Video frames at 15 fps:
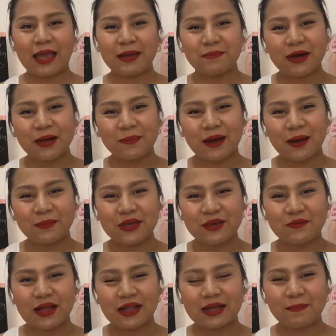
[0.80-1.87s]
Hi mga
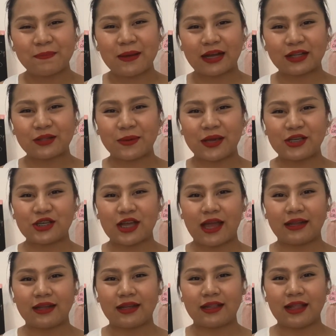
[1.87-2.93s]
mommy, welcome back to my
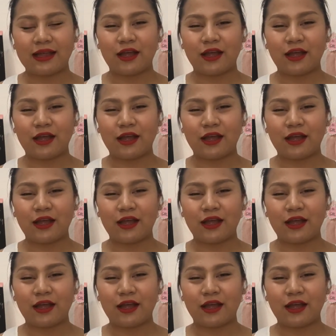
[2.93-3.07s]
channel,